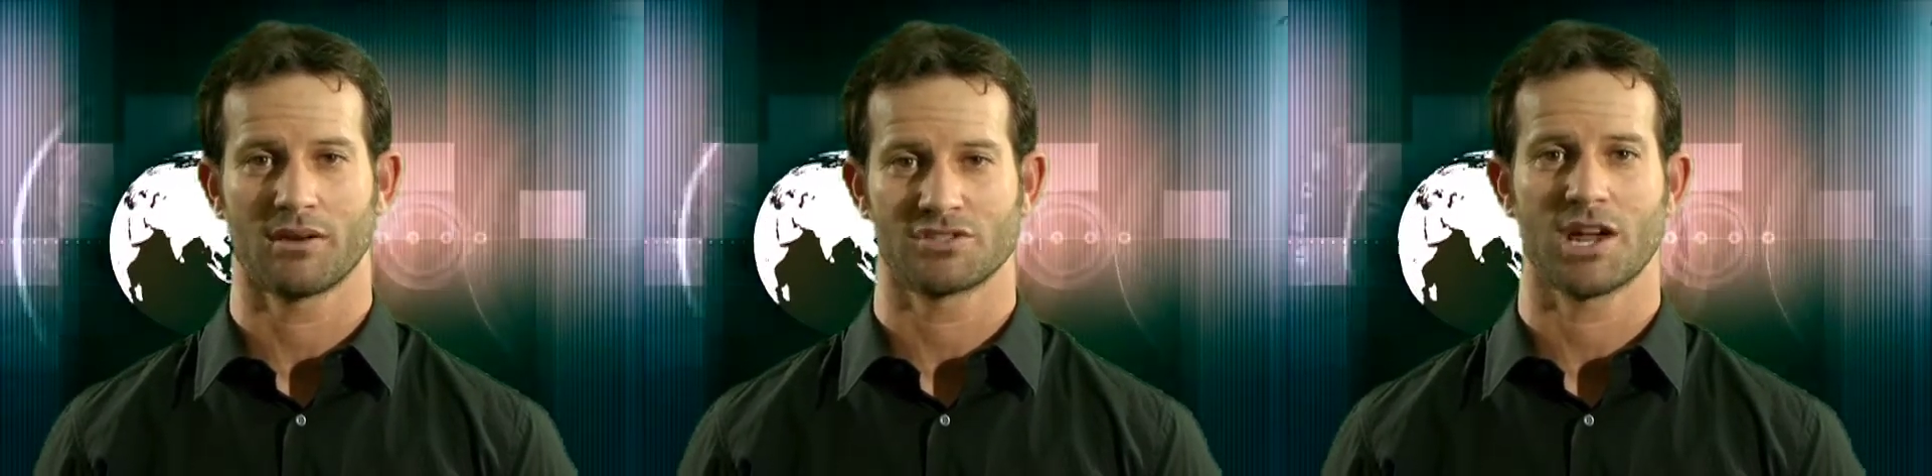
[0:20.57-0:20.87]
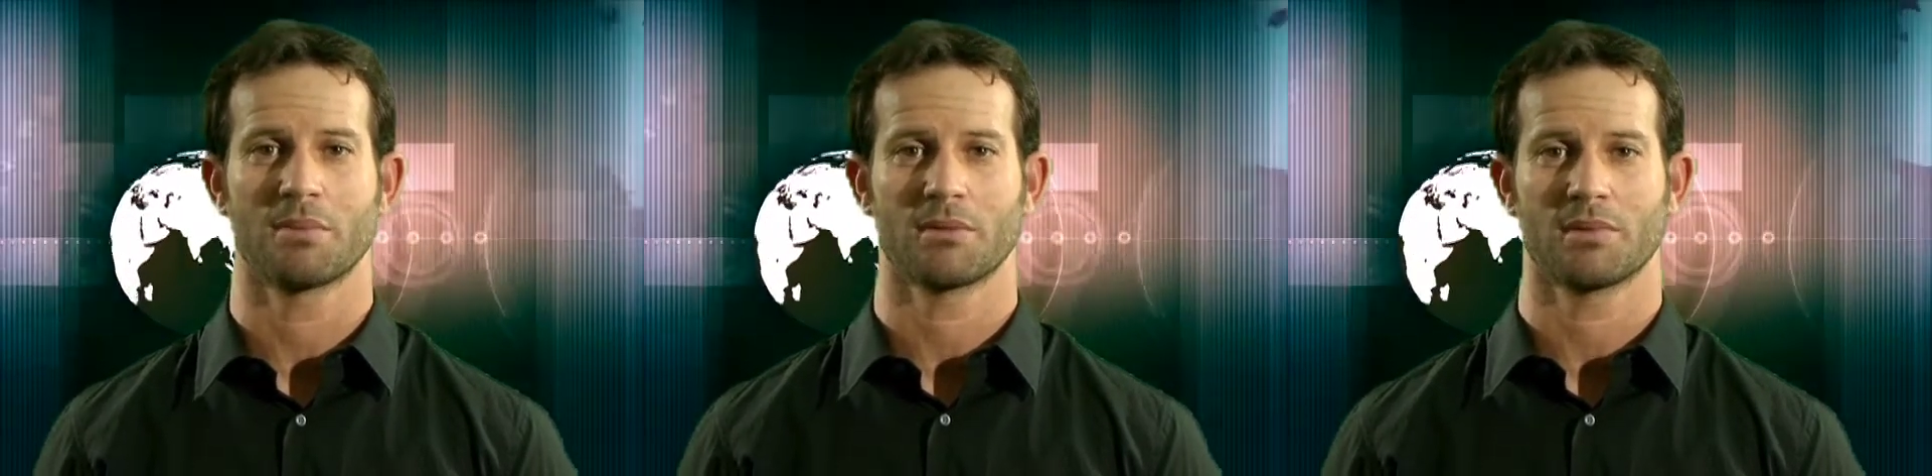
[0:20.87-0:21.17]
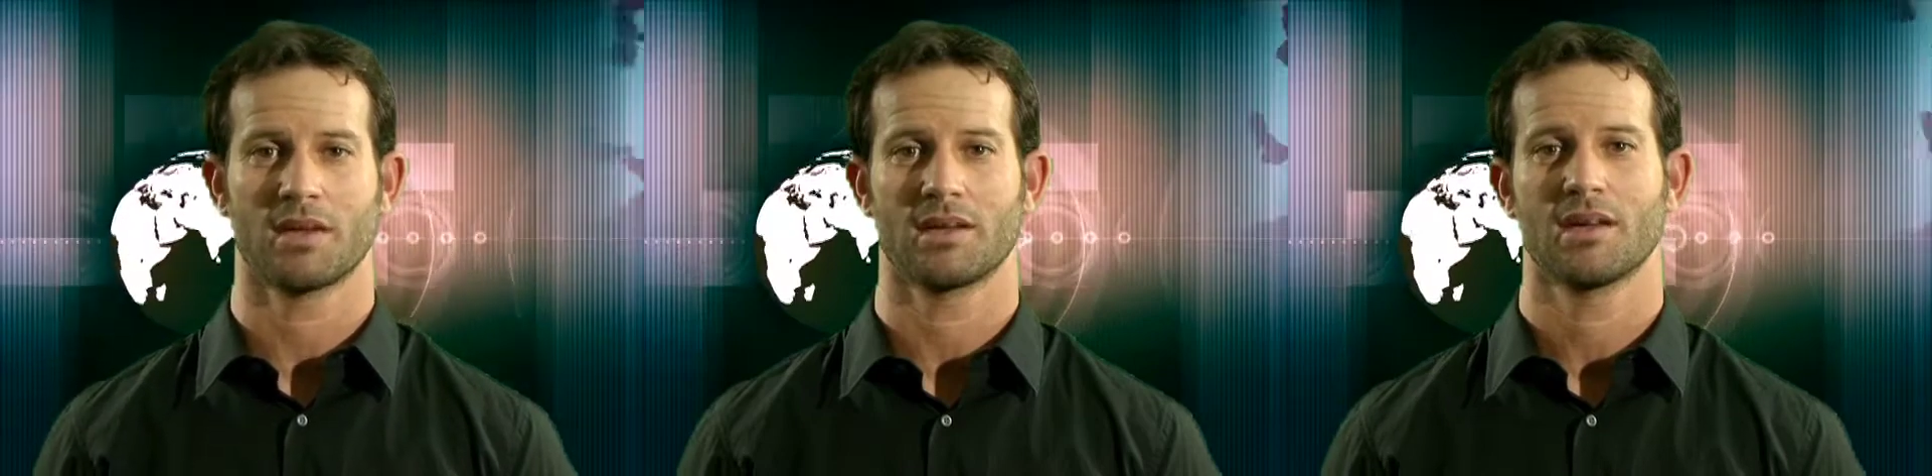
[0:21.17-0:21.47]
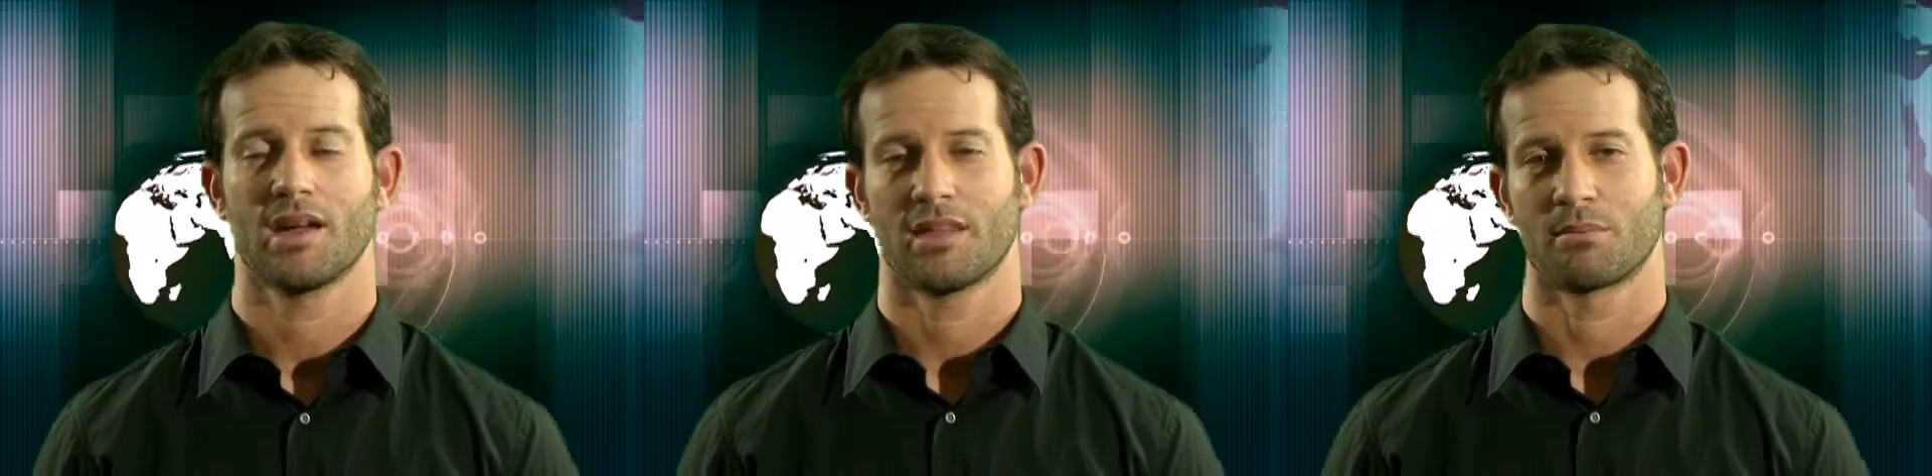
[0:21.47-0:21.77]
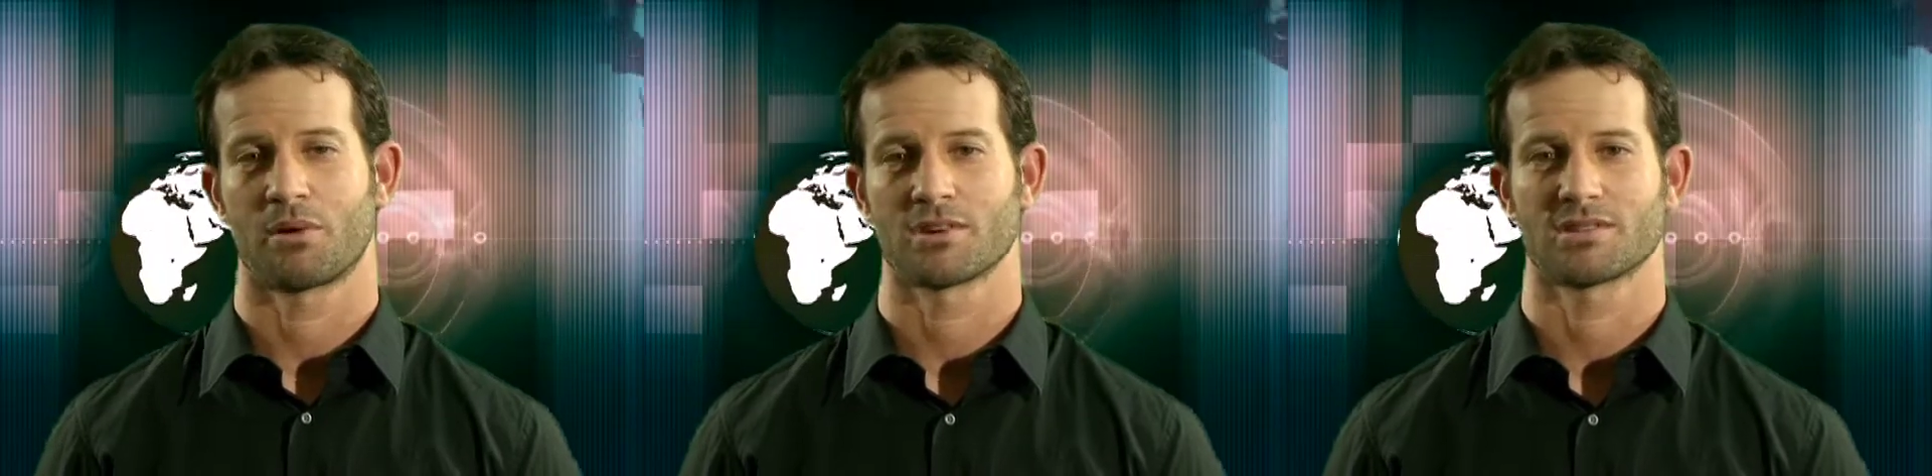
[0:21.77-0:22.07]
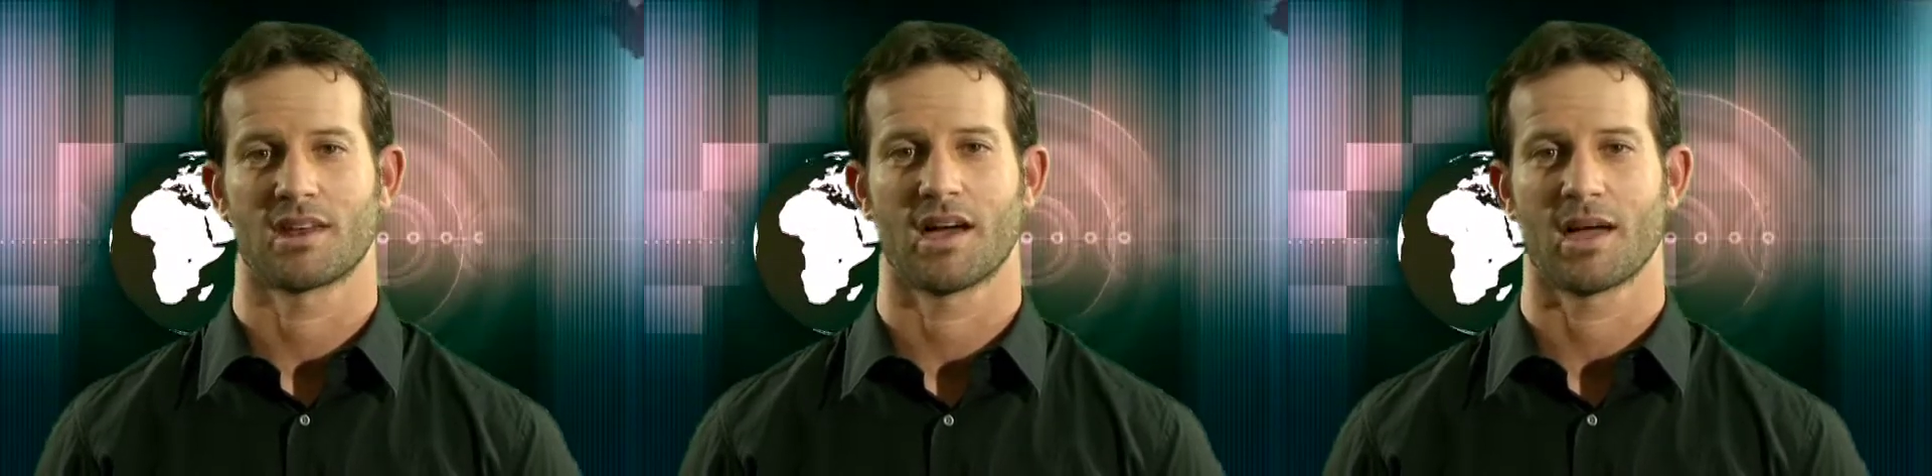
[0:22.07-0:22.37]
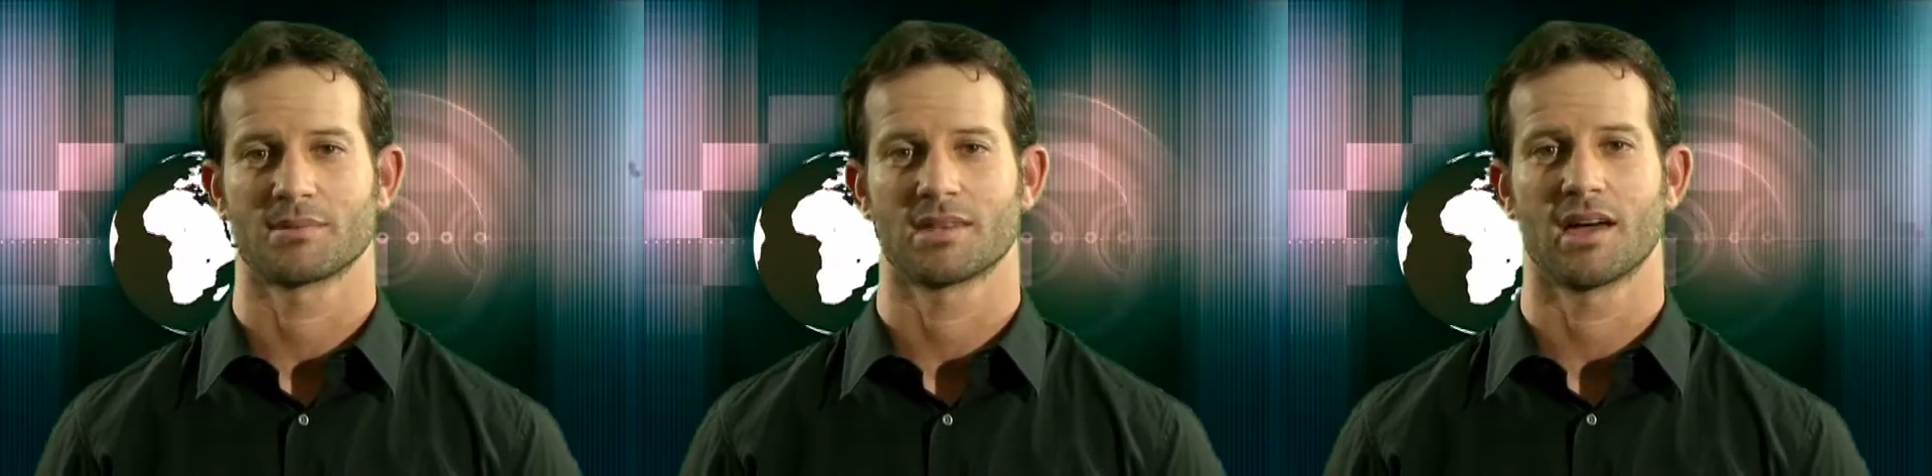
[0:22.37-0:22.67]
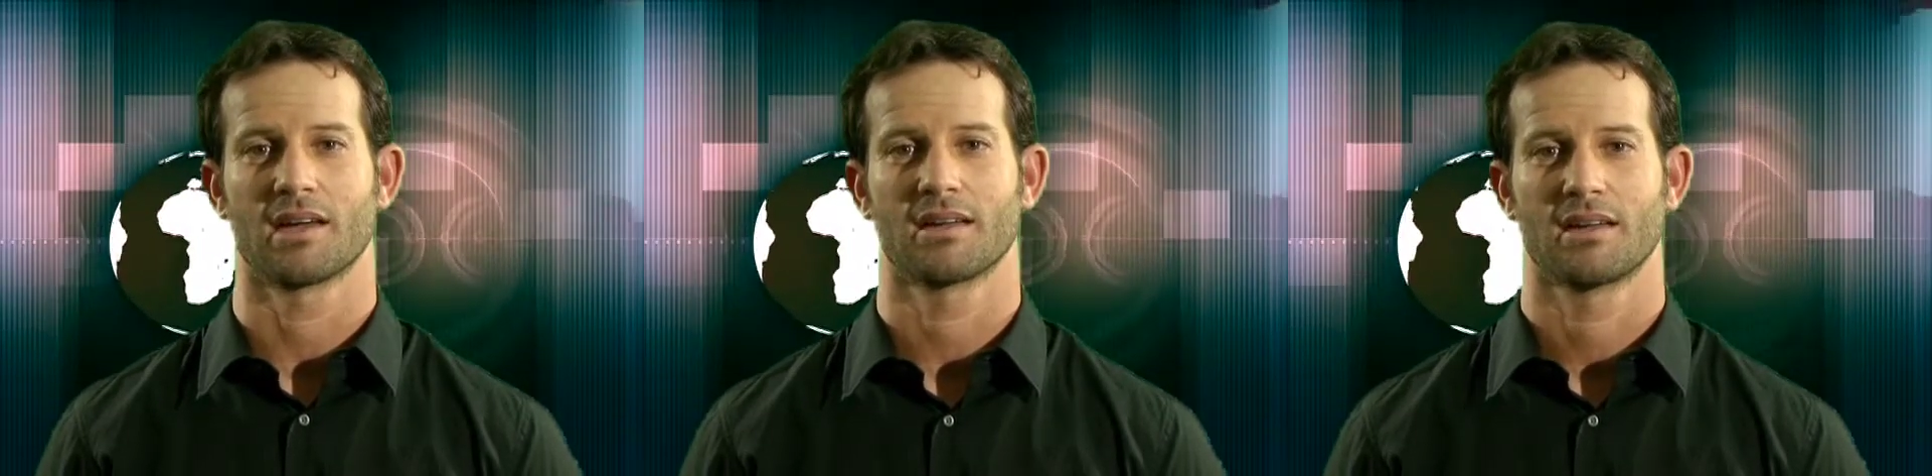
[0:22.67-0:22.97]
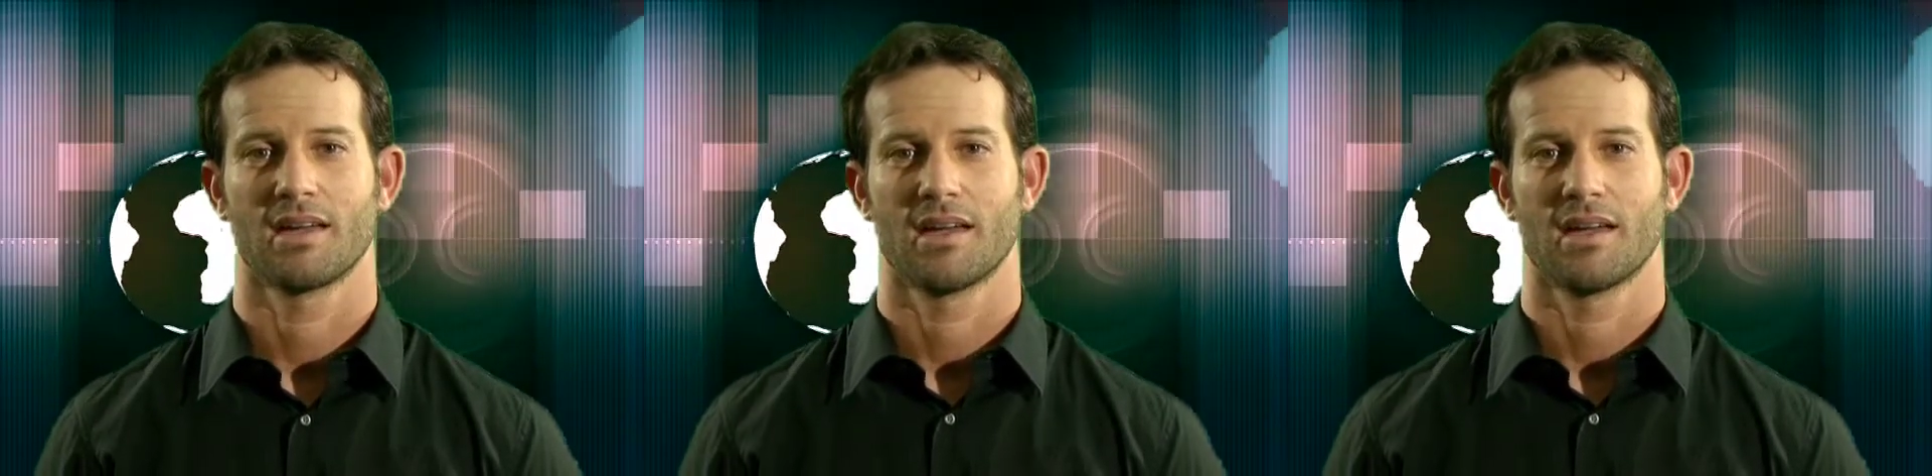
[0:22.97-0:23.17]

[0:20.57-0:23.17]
of shaping me and the person that I am today.